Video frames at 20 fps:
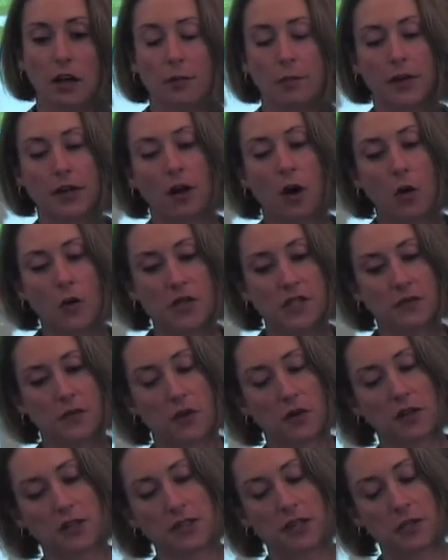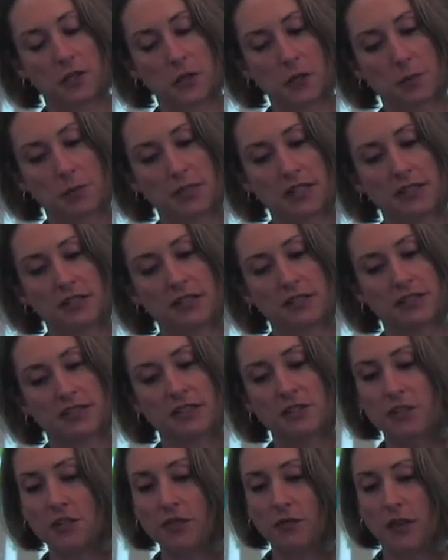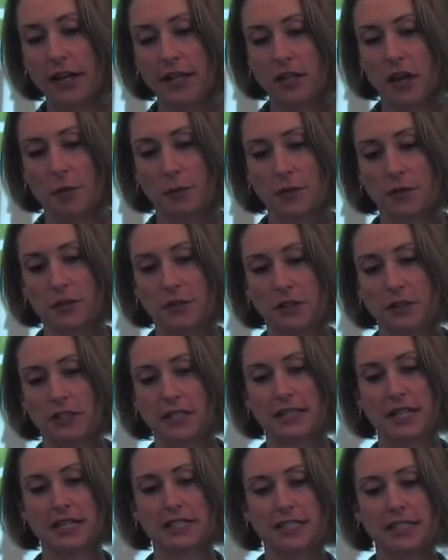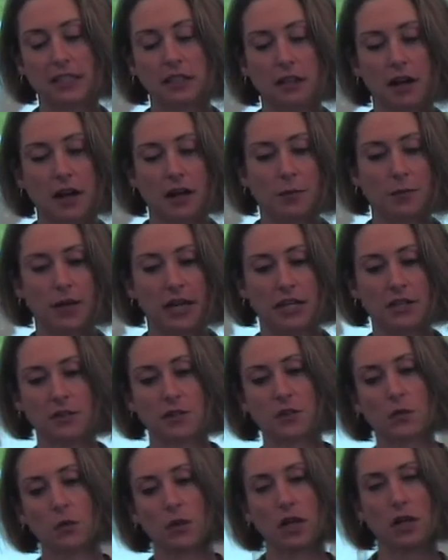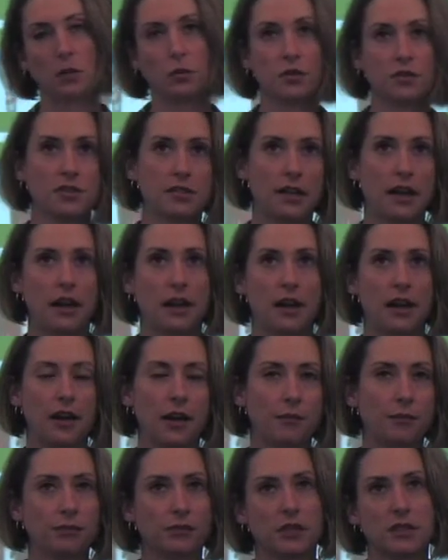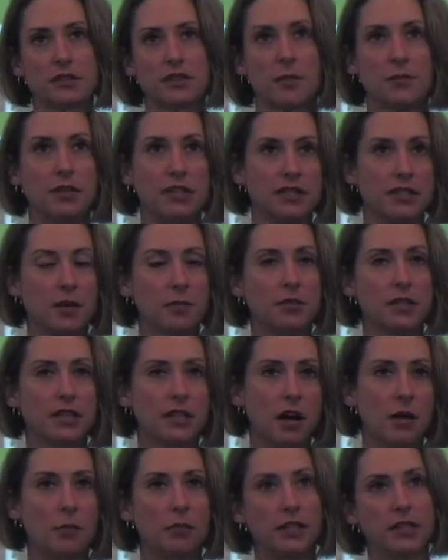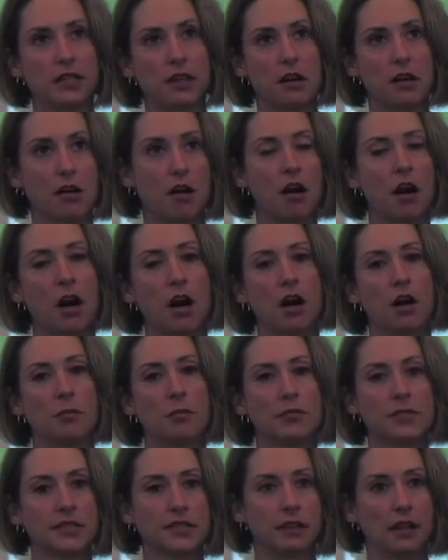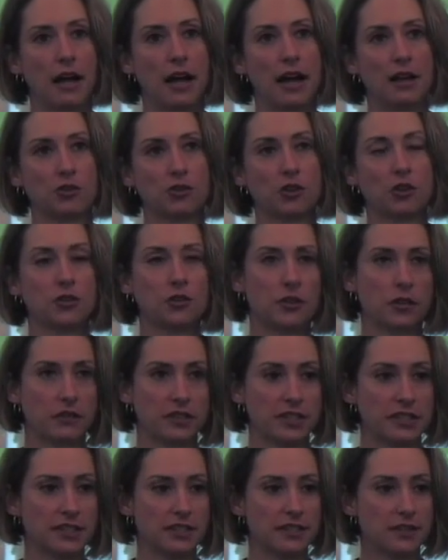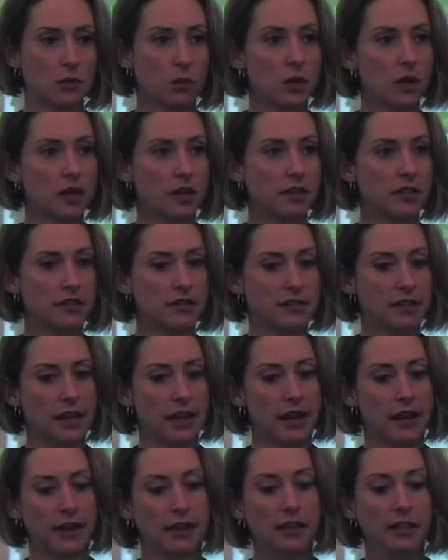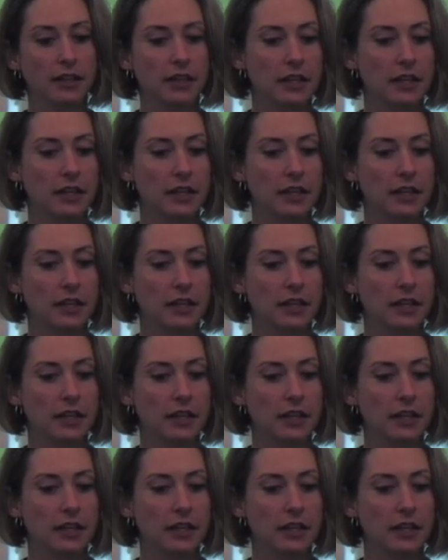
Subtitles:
But always focus on your business and just find opportunities. I see a lot of pages where it will say something-something-company.com/services, where it could say